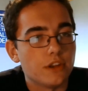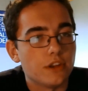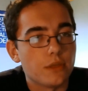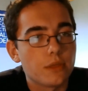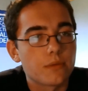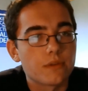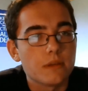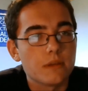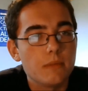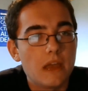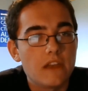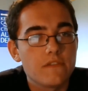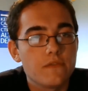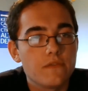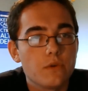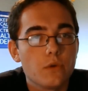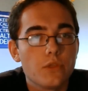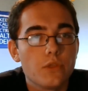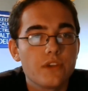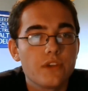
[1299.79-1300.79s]
a 3 mana
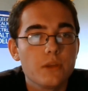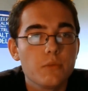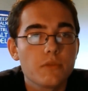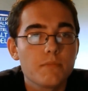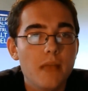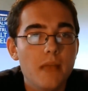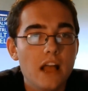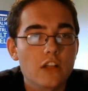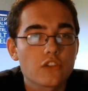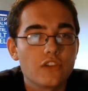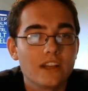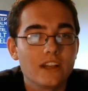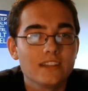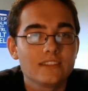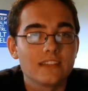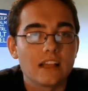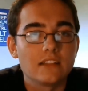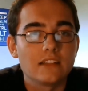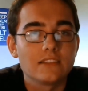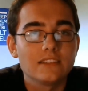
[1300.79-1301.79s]
4/3 with Battlecry,
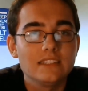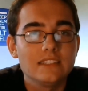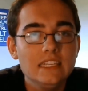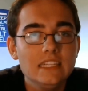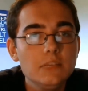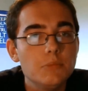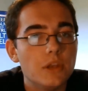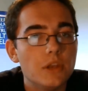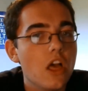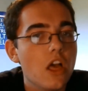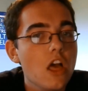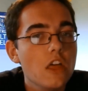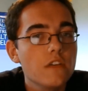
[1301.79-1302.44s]
silence a demon.